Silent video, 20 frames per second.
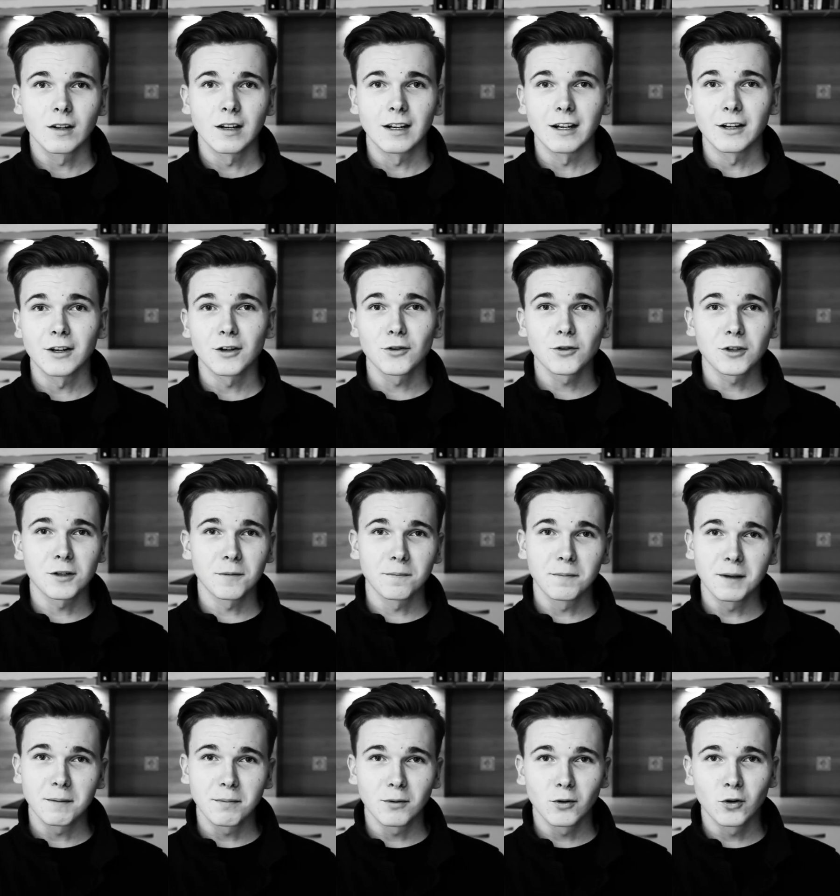I know some
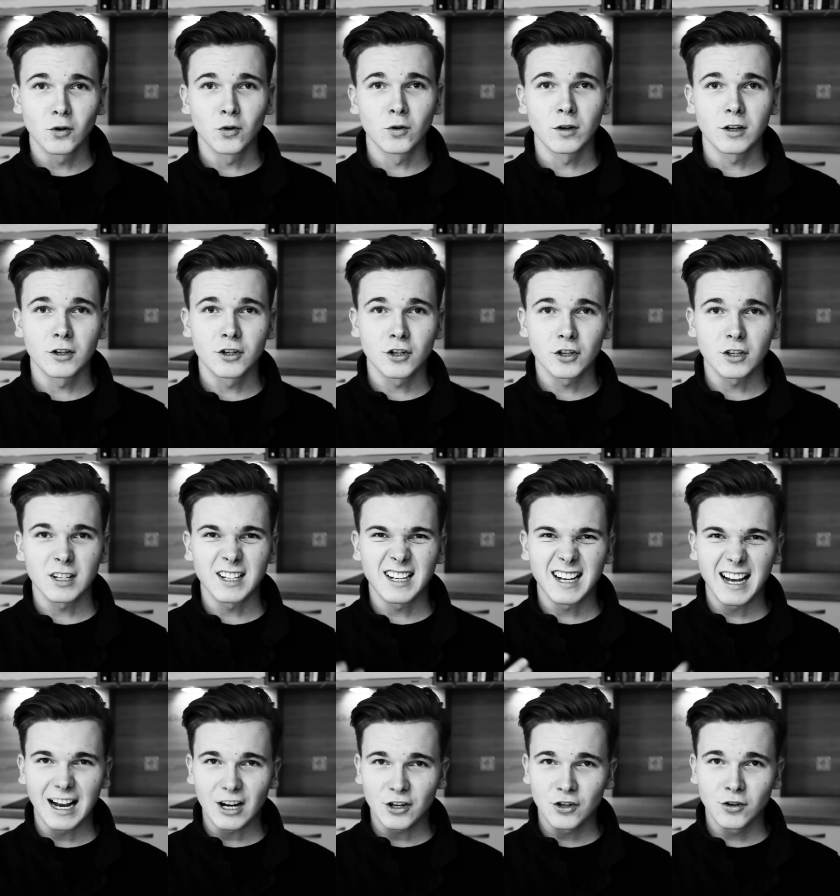people who are just
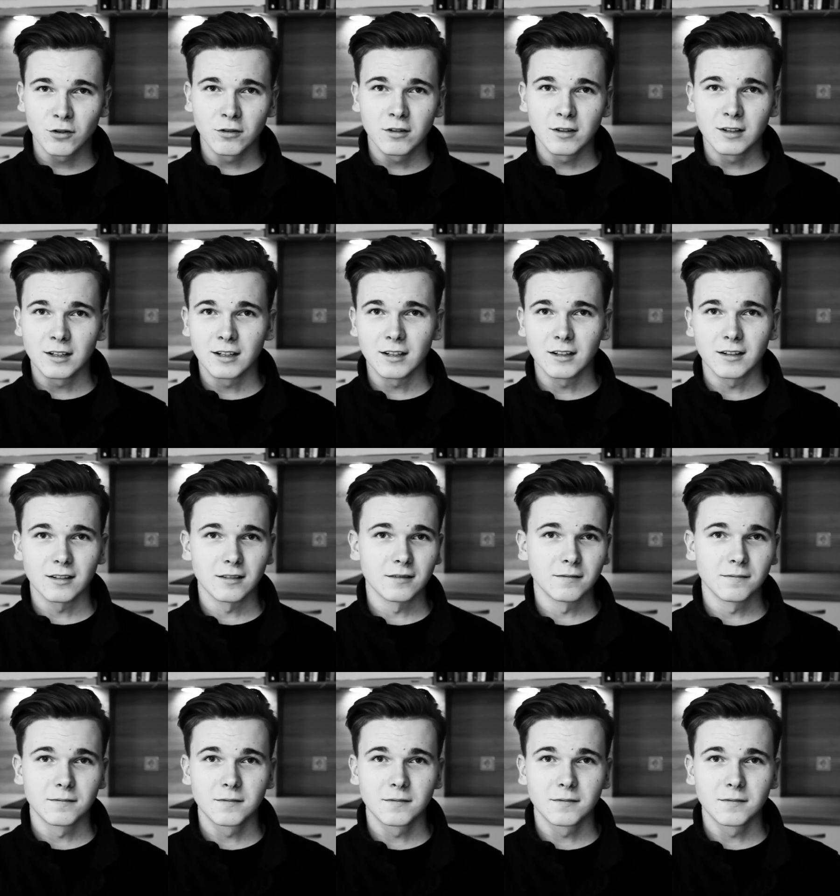casually